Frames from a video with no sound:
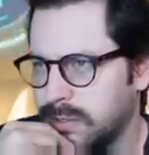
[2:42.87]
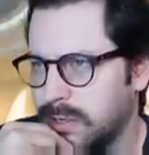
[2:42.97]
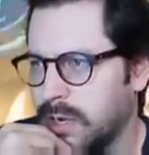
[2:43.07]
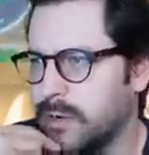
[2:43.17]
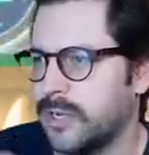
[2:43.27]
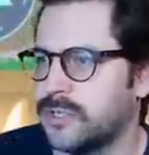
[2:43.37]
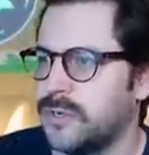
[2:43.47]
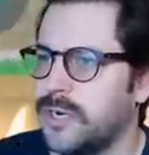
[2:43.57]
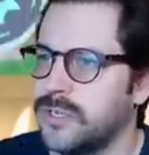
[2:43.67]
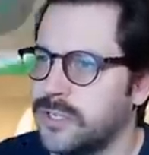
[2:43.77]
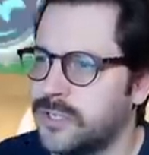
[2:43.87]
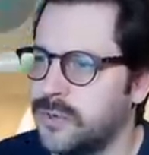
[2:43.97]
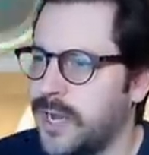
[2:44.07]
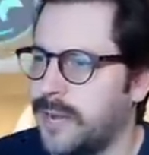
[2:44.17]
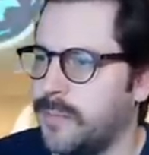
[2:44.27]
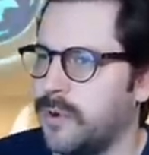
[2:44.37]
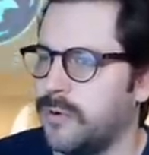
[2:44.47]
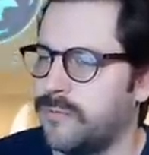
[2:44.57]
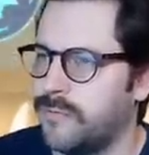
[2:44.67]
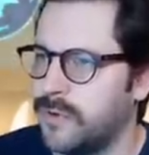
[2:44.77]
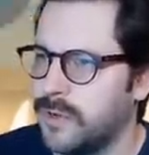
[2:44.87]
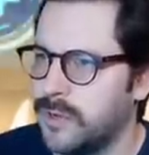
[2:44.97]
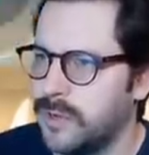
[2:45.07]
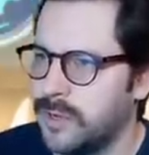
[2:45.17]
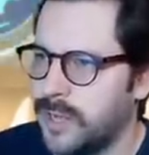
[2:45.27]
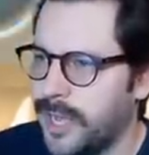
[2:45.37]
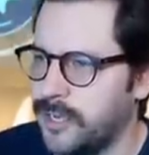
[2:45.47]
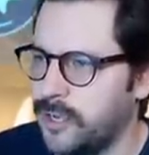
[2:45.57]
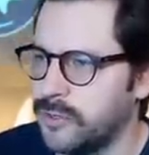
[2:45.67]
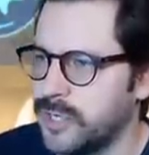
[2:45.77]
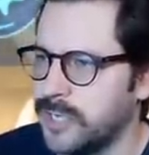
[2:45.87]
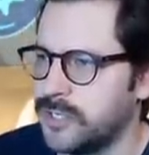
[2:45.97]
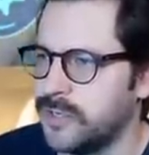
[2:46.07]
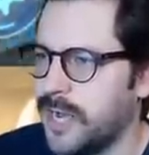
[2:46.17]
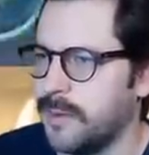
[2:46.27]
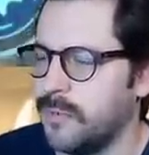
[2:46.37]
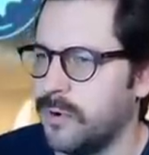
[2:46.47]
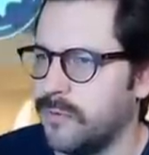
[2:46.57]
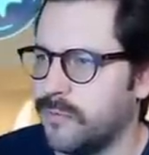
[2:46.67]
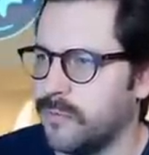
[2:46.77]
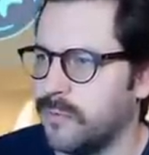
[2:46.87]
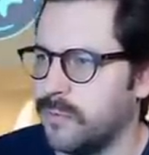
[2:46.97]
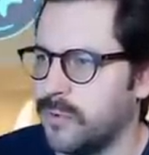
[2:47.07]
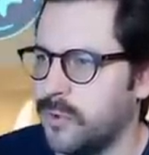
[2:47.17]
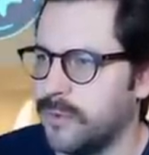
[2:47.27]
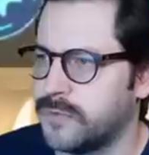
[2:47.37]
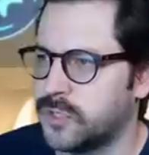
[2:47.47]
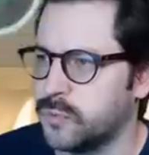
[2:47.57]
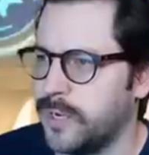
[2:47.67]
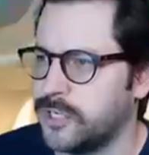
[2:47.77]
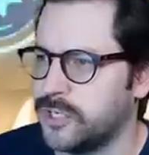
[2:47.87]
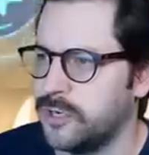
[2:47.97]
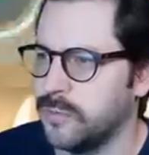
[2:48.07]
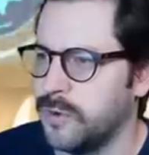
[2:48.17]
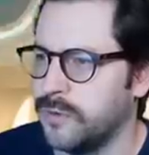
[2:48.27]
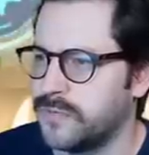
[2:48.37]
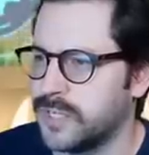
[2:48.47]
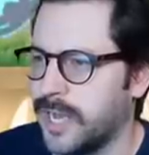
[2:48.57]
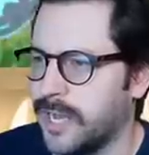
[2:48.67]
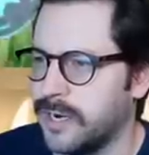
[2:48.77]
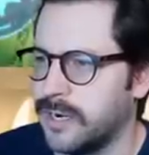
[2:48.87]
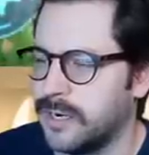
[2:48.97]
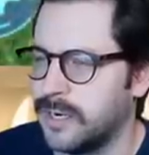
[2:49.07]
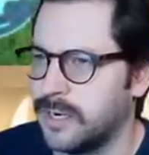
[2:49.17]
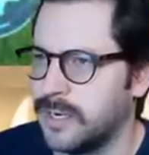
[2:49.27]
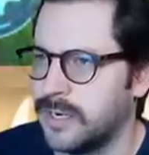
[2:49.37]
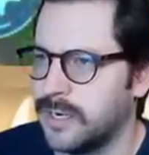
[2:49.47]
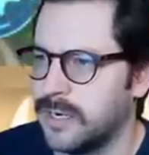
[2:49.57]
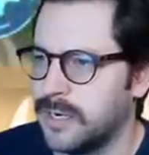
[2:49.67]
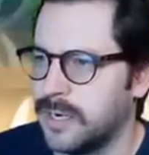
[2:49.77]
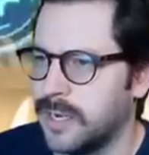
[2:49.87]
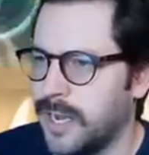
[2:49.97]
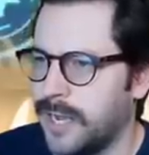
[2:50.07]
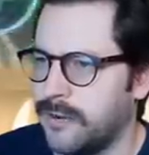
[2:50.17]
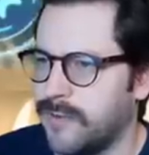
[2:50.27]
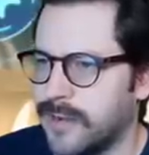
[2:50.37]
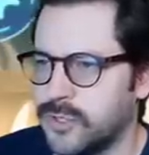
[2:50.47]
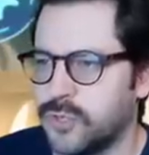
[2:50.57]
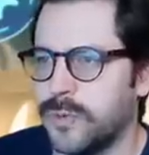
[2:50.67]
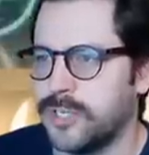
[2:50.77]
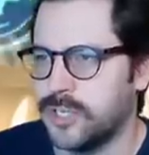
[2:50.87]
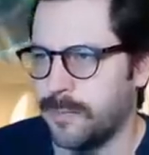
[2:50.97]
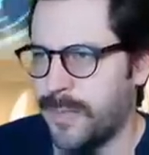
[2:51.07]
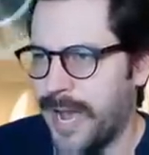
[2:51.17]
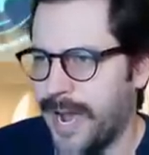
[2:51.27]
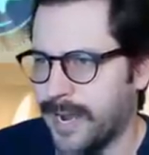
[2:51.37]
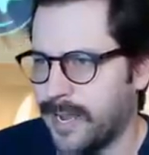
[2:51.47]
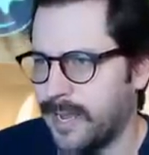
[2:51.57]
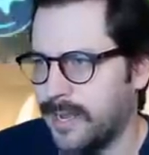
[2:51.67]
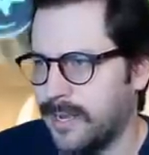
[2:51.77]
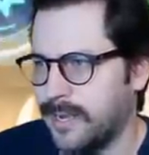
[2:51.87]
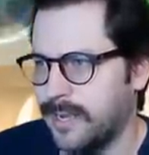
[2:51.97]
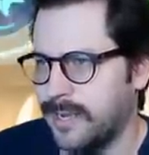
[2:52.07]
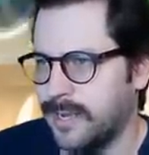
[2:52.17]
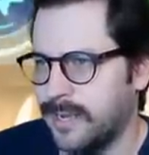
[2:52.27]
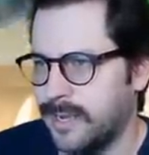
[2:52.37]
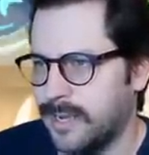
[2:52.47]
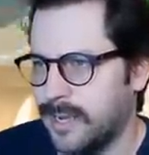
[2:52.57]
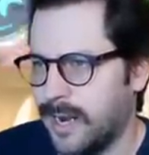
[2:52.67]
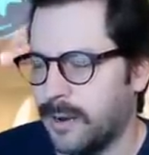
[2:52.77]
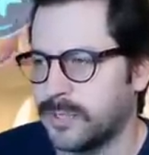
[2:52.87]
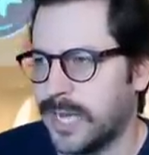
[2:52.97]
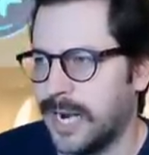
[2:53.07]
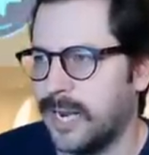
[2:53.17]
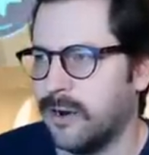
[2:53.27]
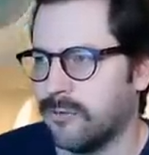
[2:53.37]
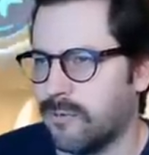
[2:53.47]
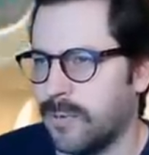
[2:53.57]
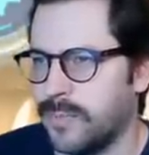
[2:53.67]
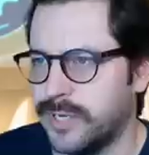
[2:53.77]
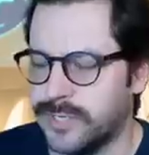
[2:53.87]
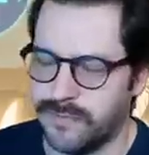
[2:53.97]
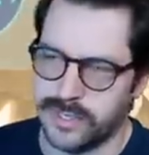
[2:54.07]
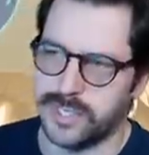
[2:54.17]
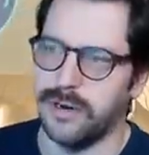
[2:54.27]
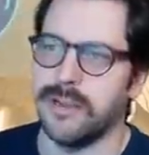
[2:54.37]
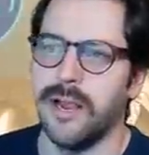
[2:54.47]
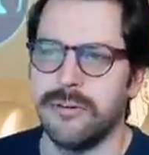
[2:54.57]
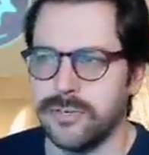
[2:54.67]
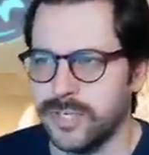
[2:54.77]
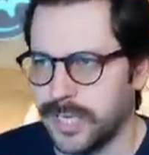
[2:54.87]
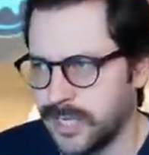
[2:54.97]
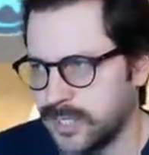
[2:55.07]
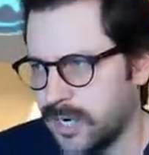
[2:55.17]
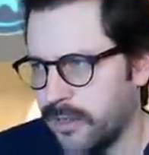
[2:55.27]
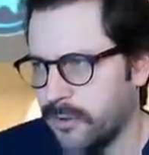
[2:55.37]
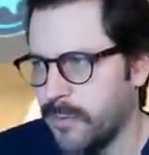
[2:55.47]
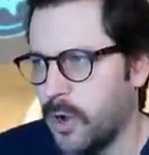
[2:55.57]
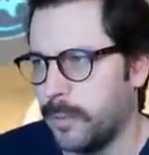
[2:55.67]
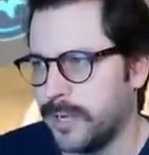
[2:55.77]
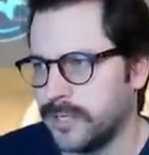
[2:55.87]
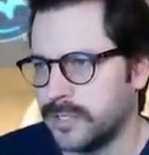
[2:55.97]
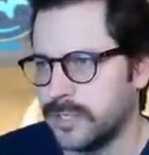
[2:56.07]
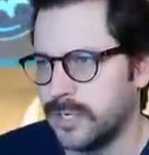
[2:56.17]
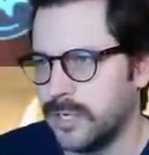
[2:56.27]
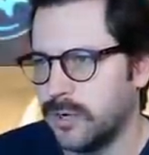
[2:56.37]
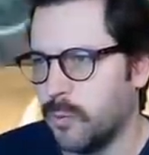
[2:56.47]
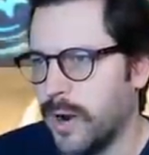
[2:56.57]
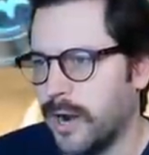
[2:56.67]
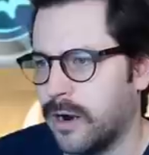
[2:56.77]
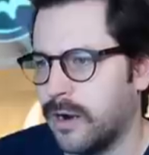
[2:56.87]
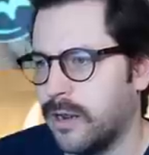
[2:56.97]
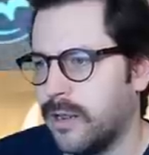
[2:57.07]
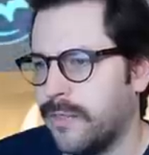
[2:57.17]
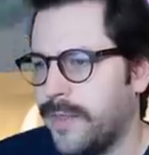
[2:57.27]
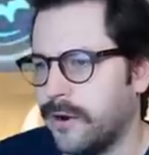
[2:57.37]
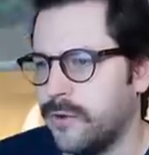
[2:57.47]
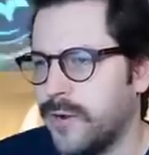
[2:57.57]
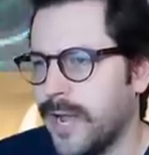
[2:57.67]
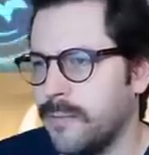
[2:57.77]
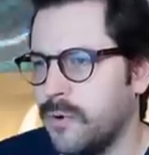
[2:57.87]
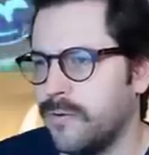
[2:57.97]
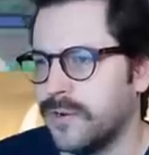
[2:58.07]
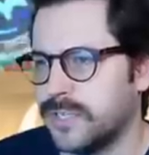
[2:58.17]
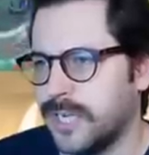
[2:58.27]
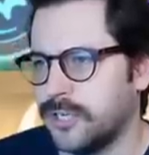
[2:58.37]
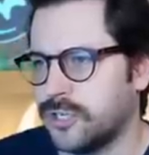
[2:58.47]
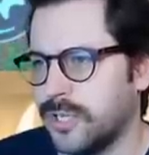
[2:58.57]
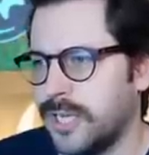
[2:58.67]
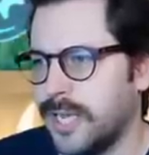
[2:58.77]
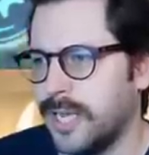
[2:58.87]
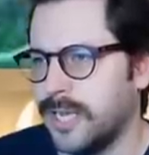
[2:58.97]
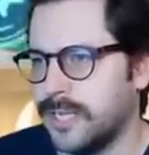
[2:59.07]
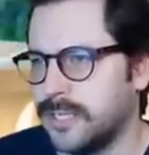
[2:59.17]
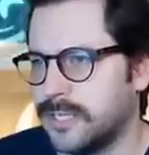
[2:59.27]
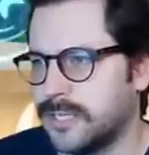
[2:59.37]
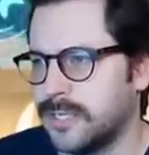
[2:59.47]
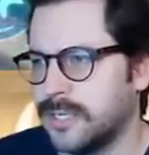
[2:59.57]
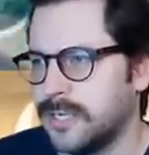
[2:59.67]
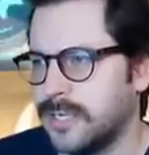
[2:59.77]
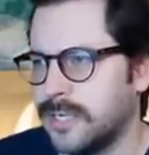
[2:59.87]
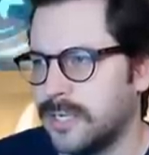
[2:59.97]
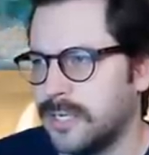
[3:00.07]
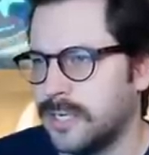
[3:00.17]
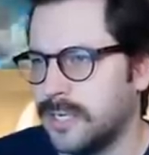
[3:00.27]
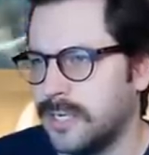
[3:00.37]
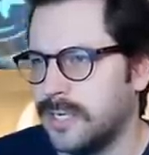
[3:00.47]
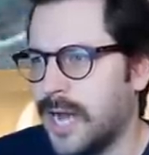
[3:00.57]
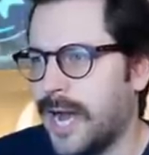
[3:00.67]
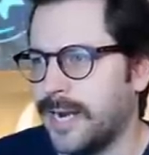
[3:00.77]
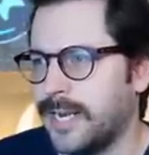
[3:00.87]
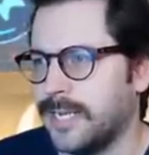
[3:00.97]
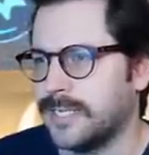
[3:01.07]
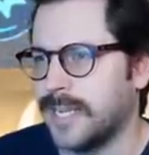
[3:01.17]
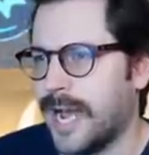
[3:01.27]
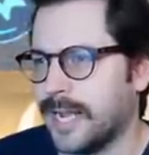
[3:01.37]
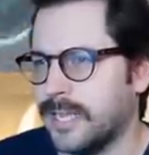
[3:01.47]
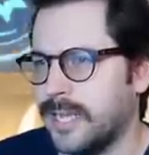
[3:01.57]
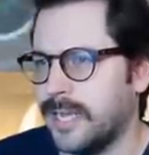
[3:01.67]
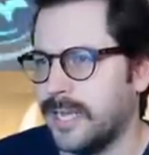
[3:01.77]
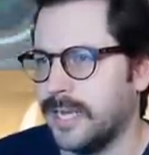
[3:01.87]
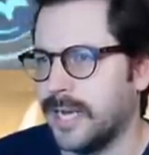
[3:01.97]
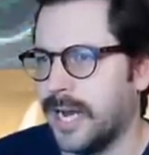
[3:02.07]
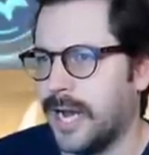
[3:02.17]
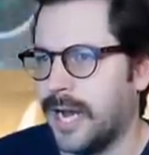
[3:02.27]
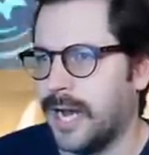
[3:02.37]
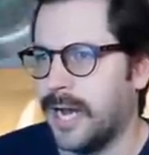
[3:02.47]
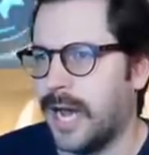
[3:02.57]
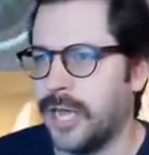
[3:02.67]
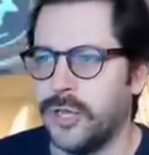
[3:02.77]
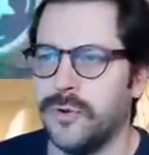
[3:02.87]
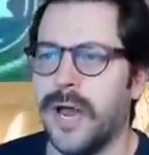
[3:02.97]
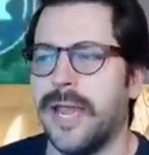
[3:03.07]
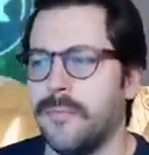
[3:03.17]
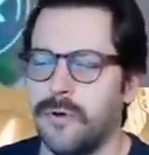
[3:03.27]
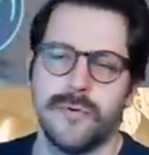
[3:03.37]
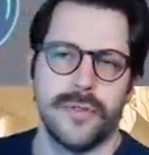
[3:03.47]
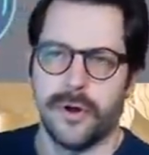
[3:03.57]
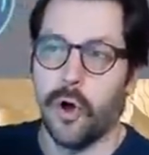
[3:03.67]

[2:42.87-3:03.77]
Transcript: Okay, so here's its Unite move. And using its Unite move, you have switched your move set. And you've now switched it back. And I was kind of hearing rumblings of this. There are characters like this in other MOBAs where their Unite move essentially is not exactly uh, a Unite move, or their